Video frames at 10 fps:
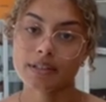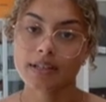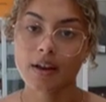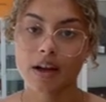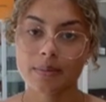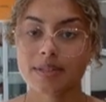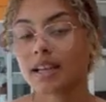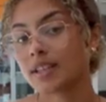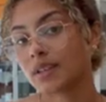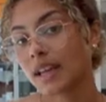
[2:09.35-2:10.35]
So I'm a
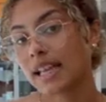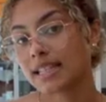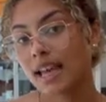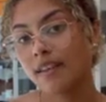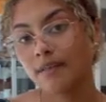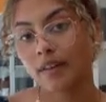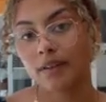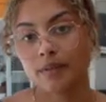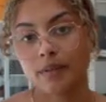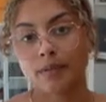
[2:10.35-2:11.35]
size UK 10, I'm
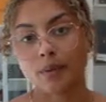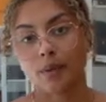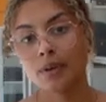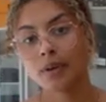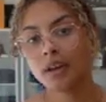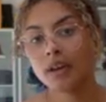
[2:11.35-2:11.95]
five foot four,